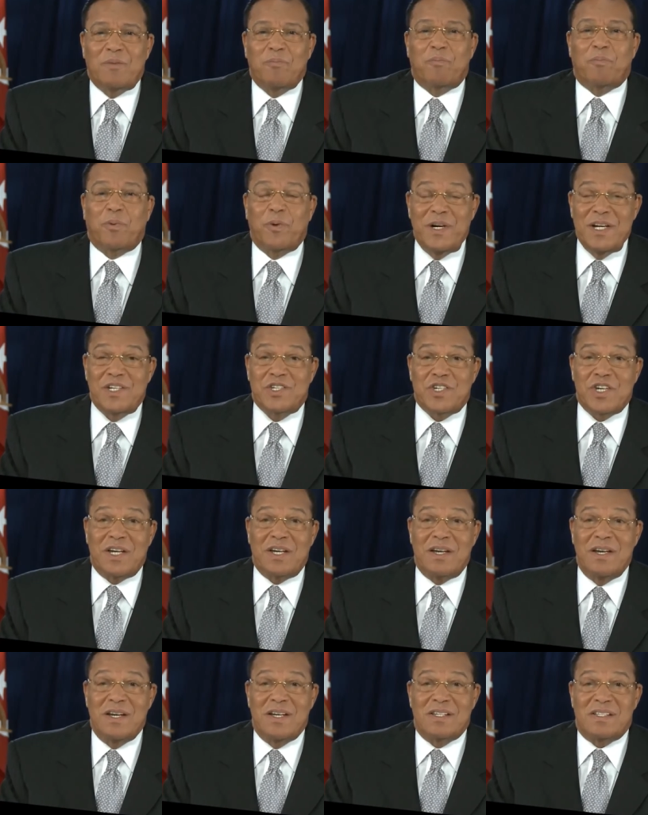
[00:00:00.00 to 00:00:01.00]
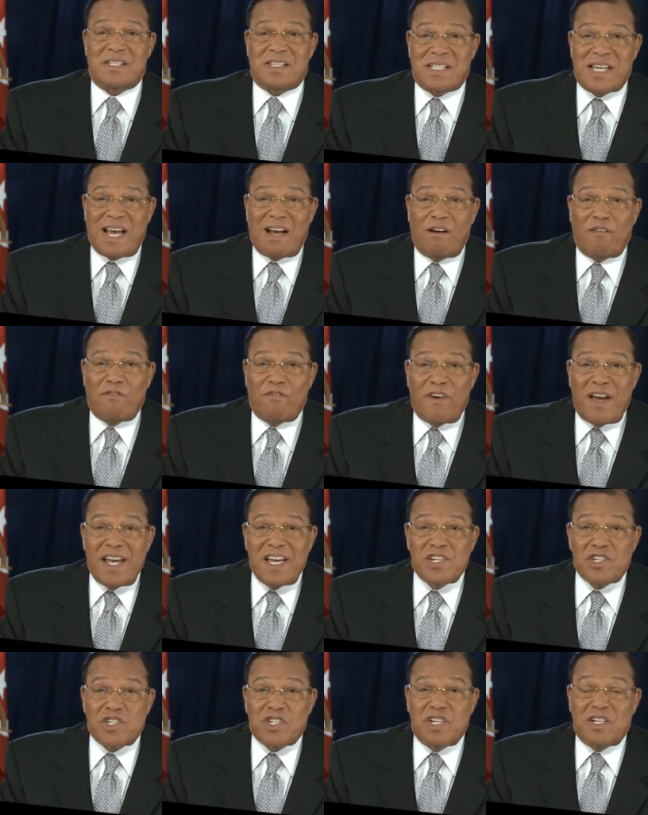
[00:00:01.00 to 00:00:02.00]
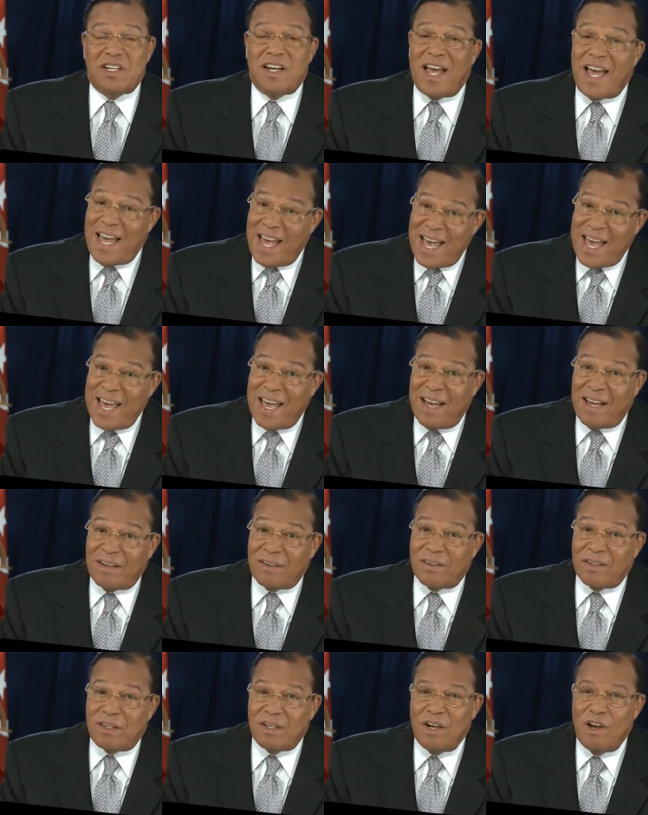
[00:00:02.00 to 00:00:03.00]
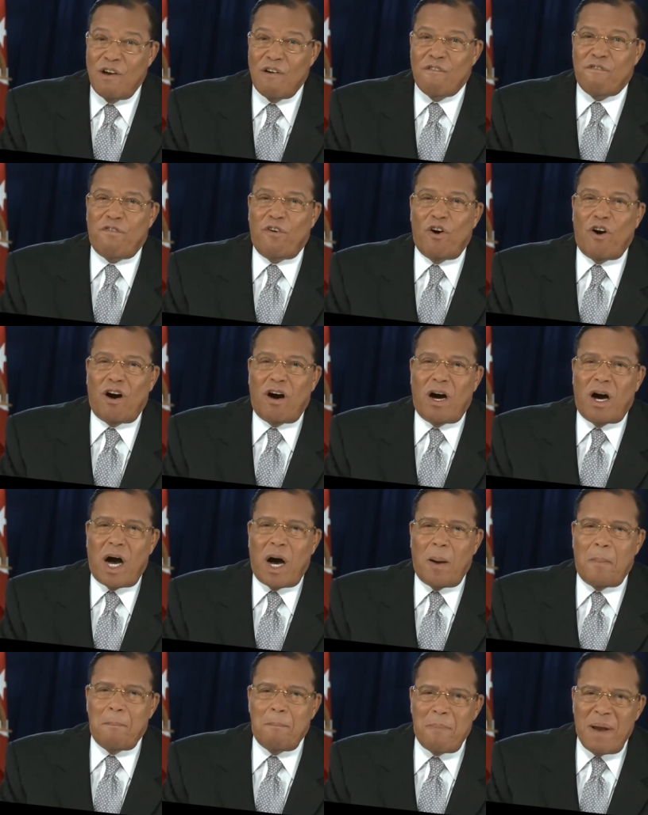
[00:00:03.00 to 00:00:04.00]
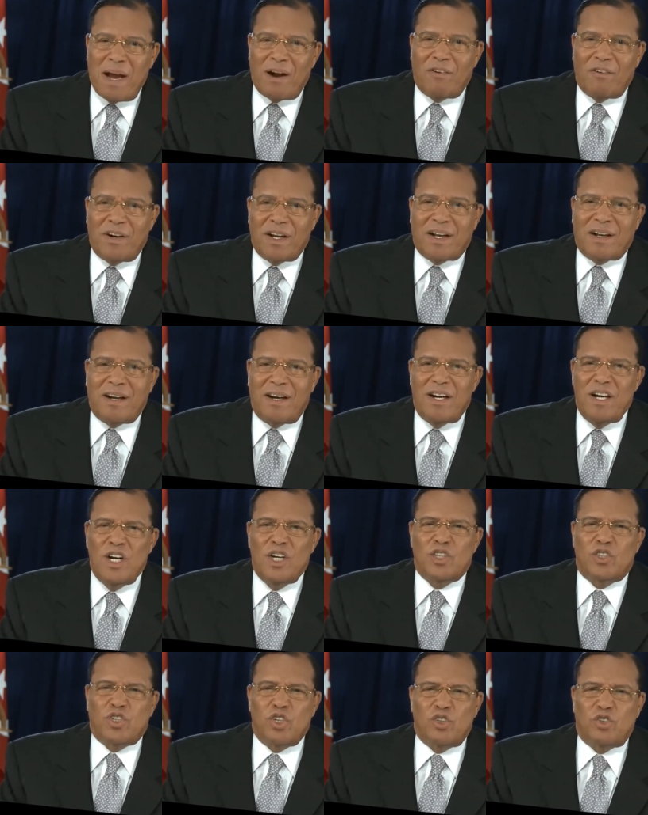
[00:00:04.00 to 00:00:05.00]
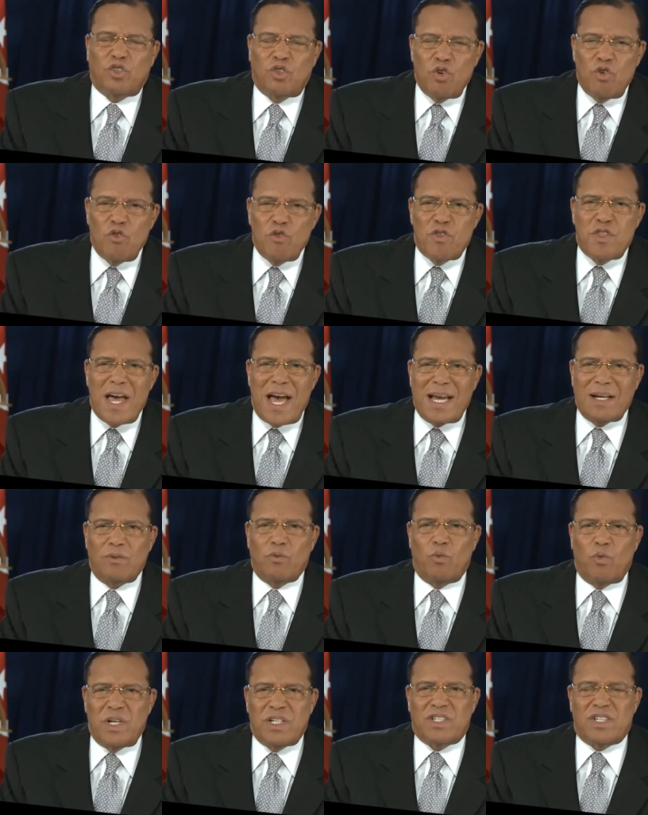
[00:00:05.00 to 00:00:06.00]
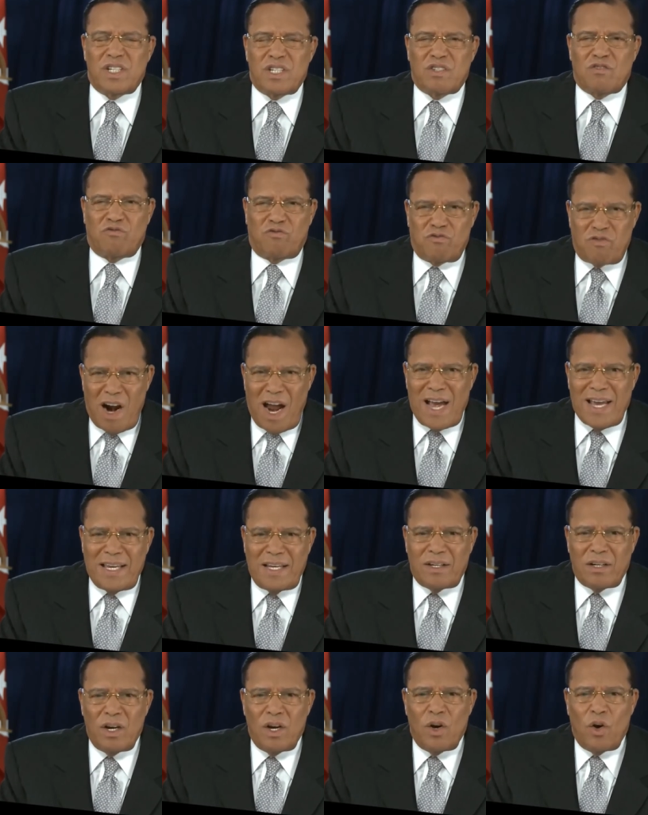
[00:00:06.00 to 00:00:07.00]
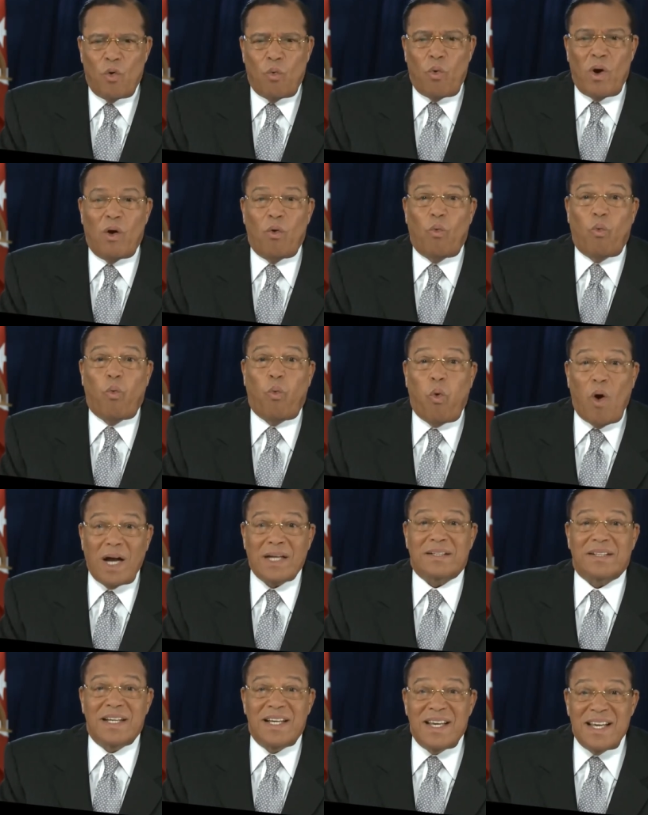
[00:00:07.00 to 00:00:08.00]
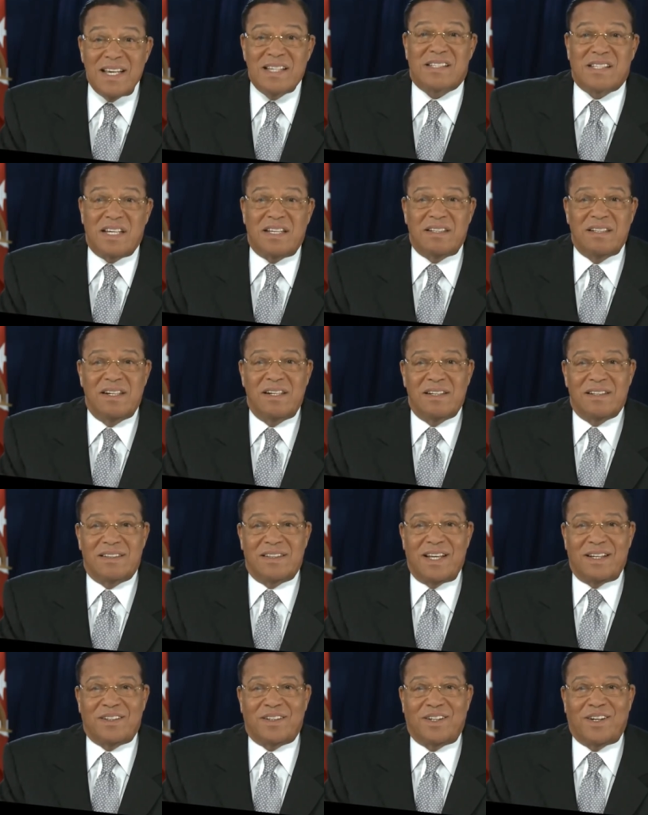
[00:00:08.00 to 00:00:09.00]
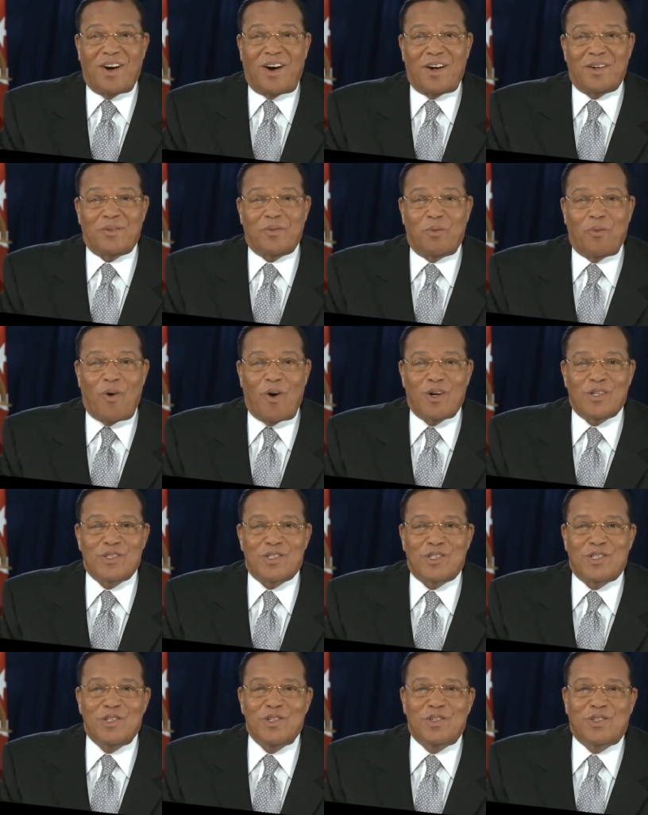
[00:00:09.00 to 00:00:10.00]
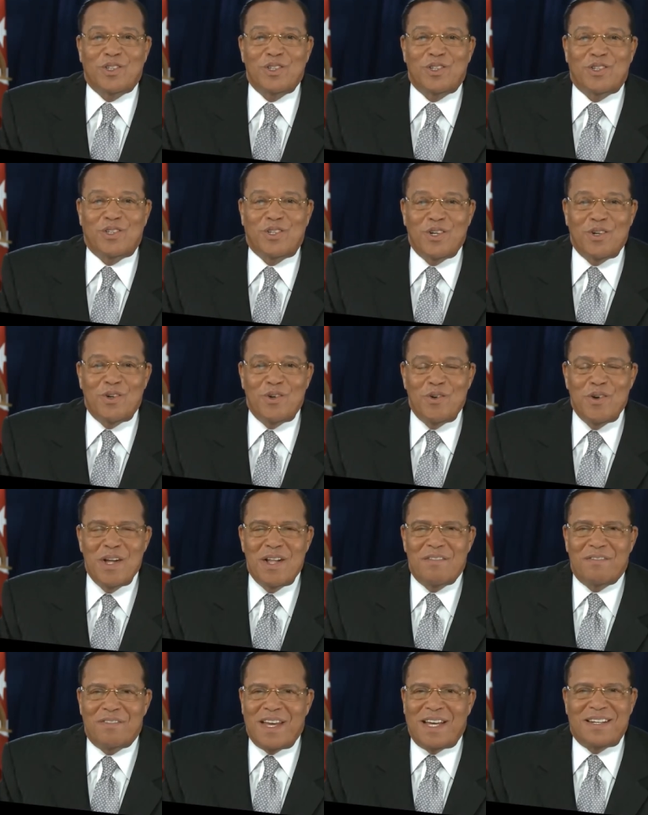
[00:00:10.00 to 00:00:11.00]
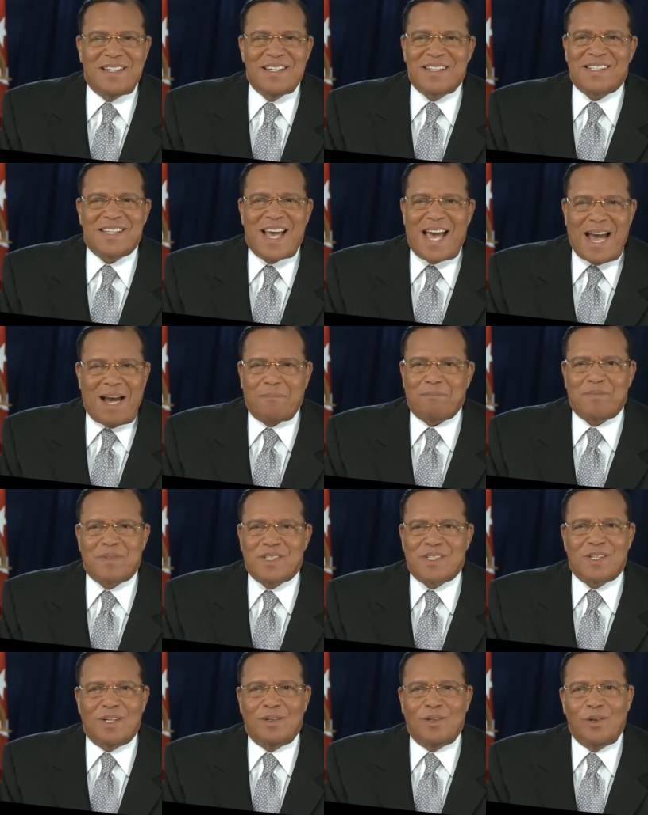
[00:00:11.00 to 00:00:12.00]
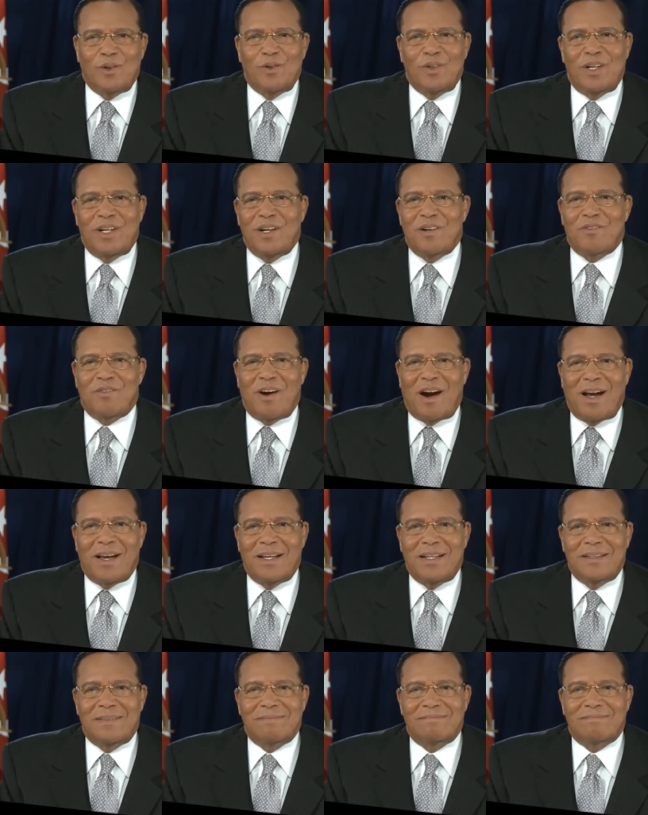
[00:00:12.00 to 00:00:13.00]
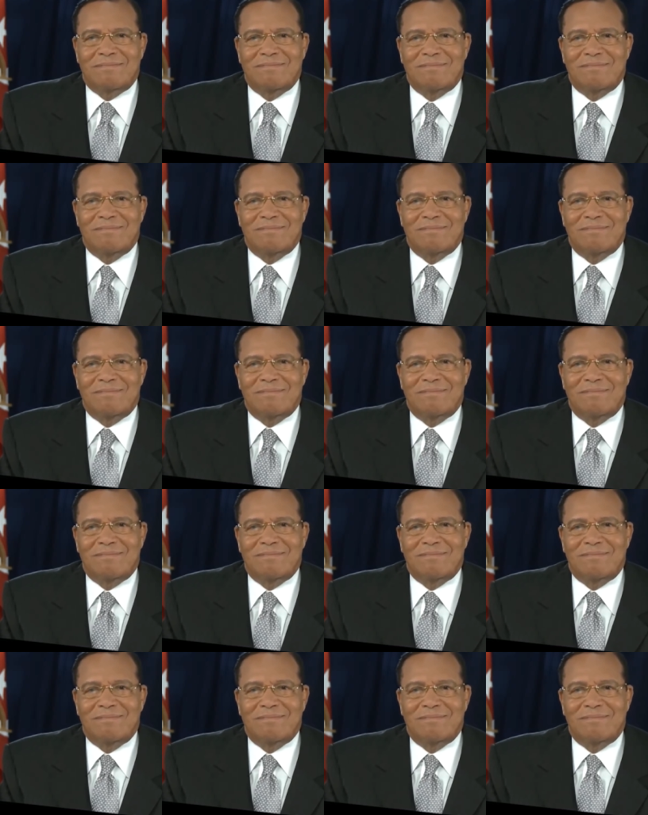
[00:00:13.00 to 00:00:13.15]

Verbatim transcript: in preaching salvation and for America to do that which is right. Well, what is it that God wants you to do that is absolutely right?